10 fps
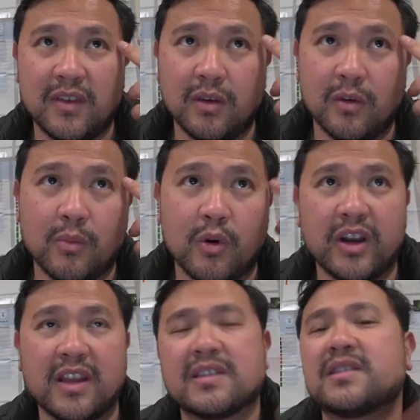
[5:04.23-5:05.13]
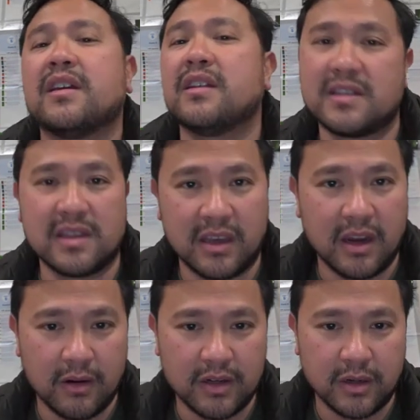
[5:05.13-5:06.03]
you more insight into the
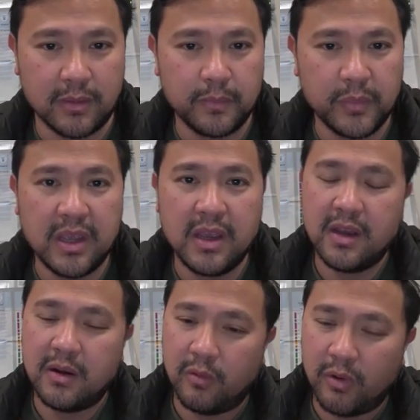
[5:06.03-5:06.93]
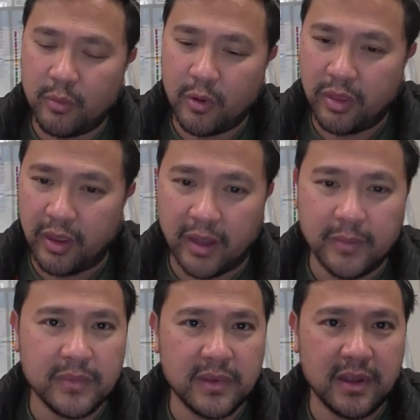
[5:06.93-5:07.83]
character. One more thing,